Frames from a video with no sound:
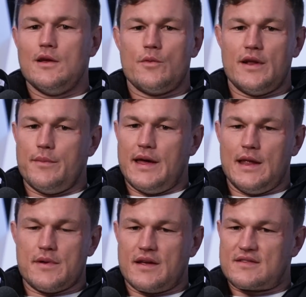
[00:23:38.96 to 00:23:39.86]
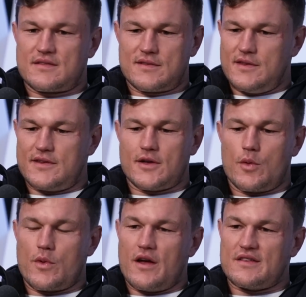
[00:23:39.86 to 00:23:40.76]
When I met him, I told
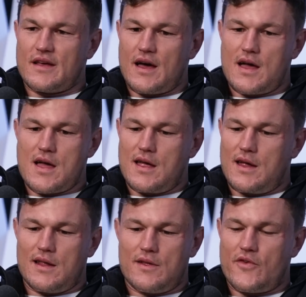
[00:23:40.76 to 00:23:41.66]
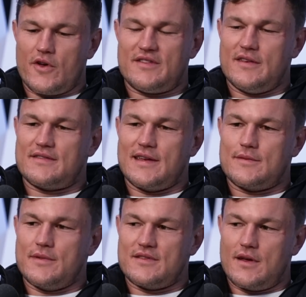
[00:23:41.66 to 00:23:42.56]
him where I was at. And the first thing he said
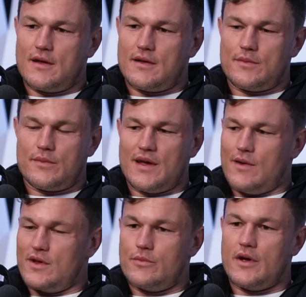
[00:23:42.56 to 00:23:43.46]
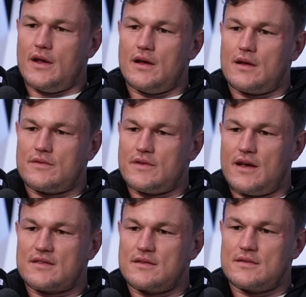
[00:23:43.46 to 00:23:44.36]
to me was like, man, I'm really proud of you for
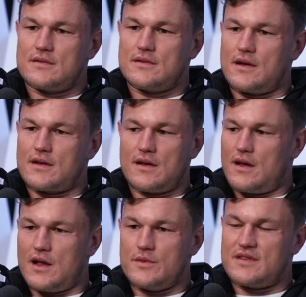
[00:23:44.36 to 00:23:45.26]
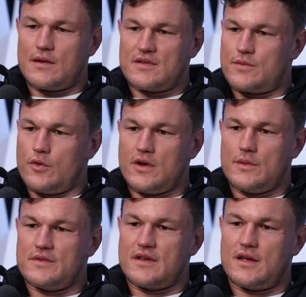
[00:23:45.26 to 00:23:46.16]
asking. Like, 100%, we support you
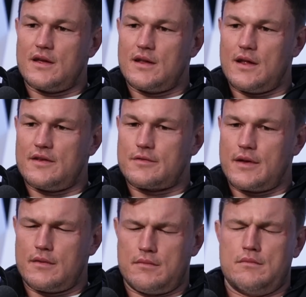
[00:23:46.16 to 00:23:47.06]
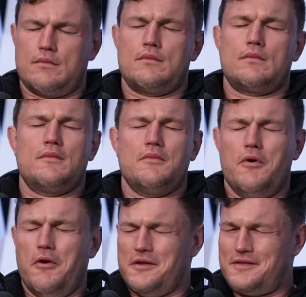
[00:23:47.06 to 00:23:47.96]
100%. And I just went, what?